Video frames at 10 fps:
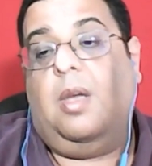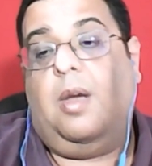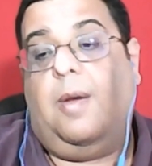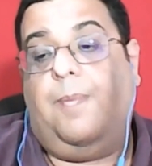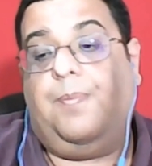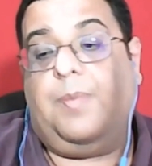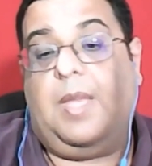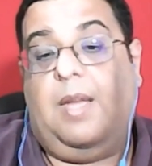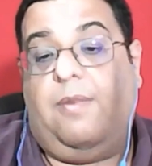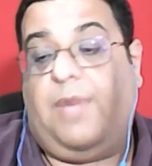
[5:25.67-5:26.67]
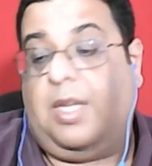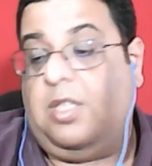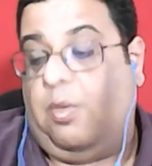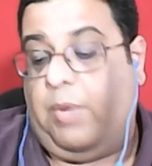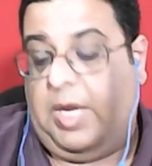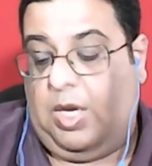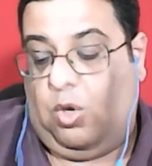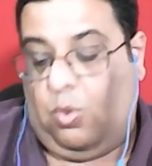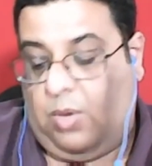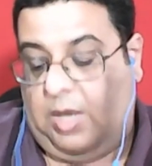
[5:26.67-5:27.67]
Um, in fact, someone I
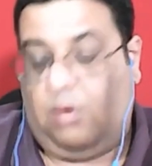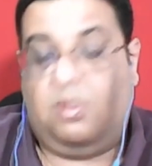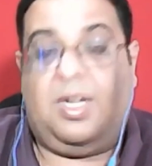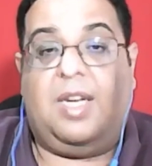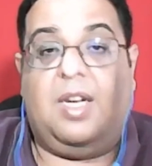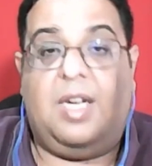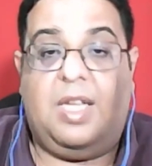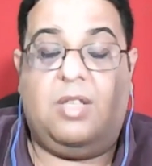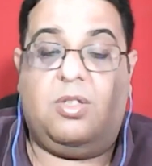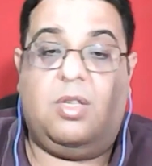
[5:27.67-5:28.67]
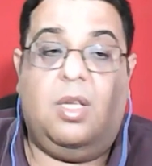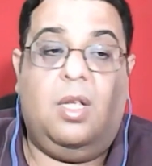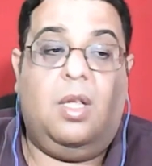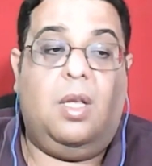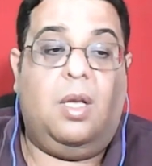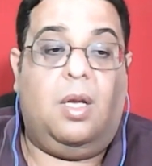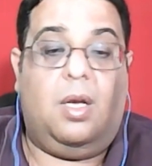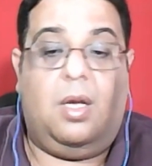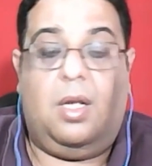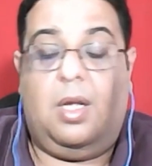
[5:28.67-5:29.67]
know had to sign a lease
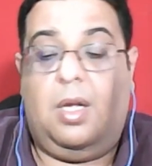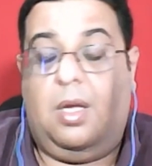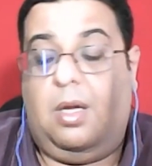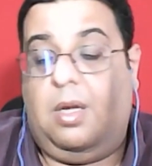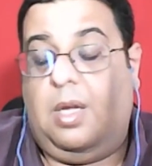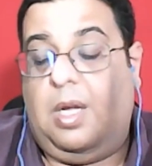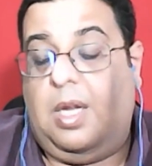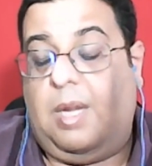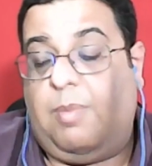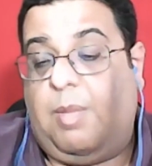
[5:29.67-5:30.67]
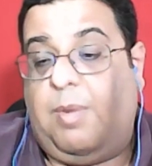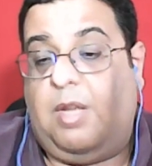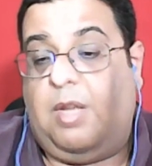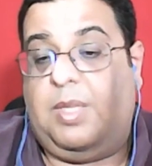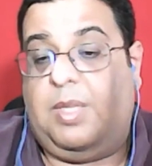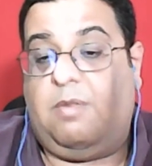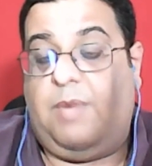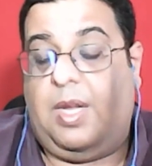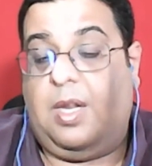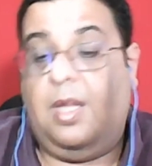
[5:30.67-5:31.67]
uh, uh, in Ahmedabad, which,
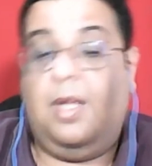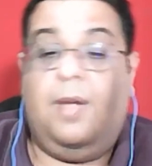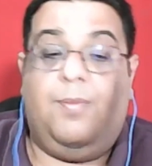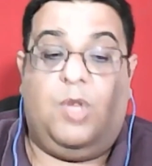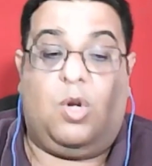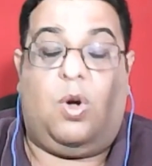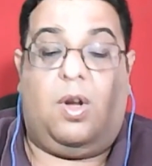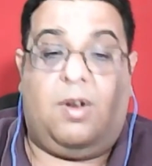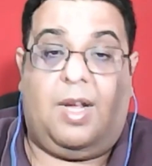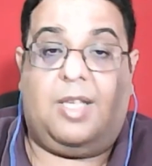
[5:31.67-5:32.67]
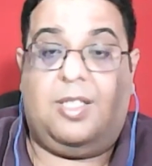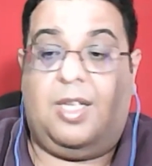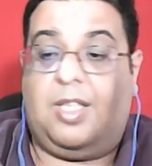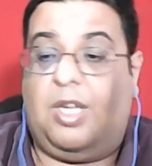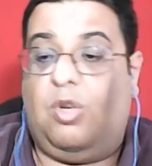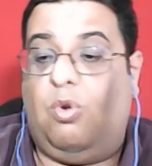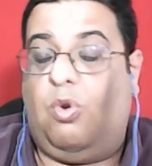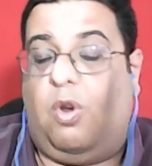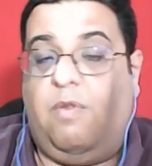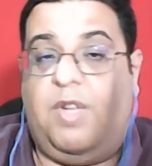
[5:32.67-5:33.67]
where the contract said that no
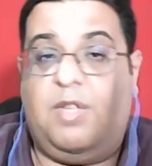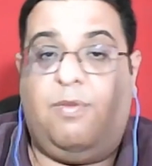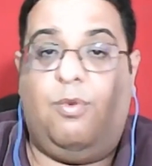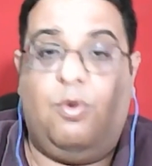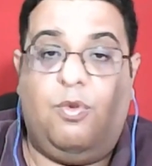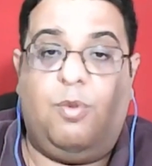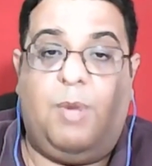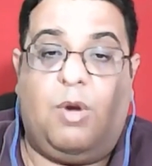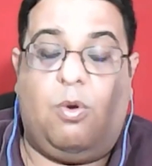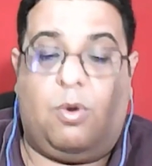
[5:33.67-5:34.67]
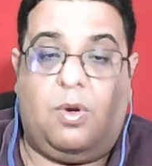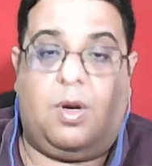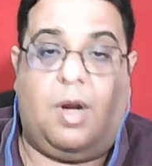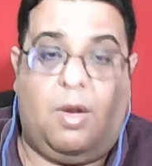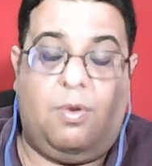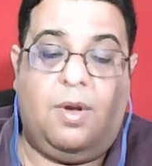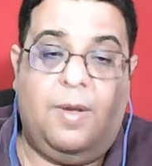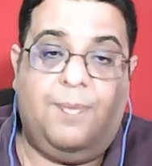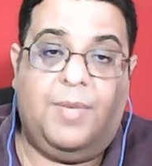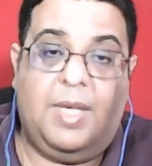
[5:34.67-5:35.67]
non-veg food would be cooked or allowed
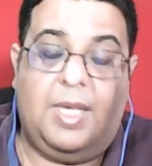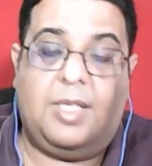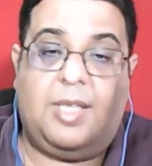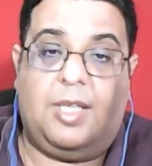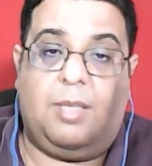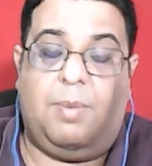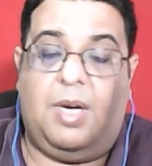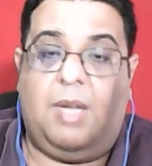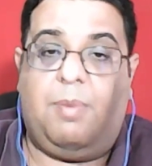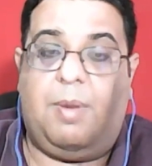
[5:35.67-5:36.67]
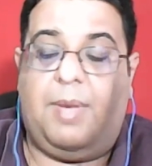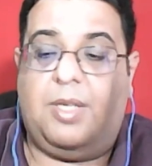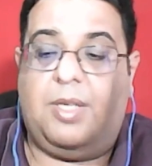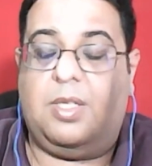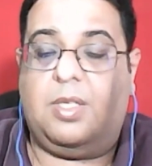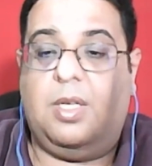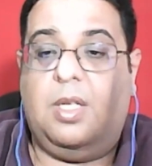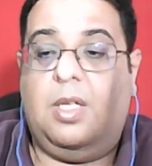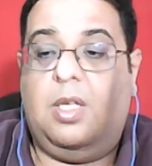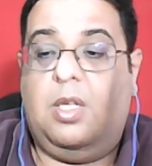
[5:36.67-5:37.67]
inside the building premises.
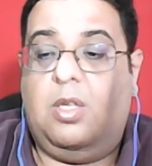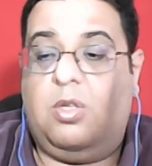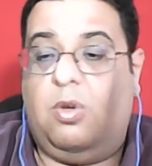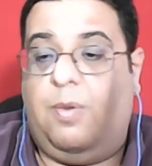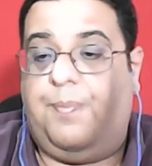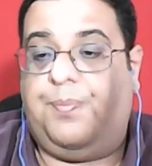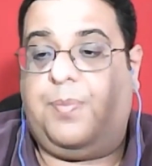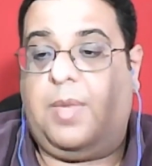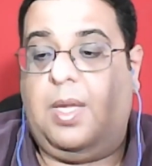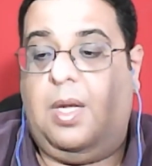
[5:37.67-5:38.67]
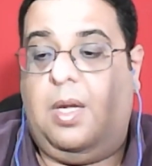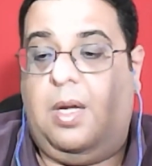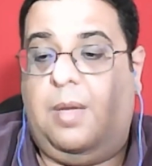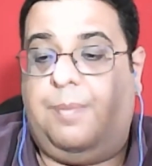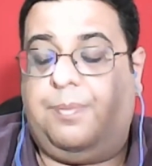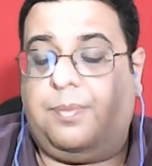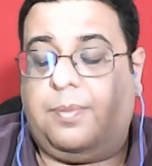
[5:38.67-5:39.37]
So, um,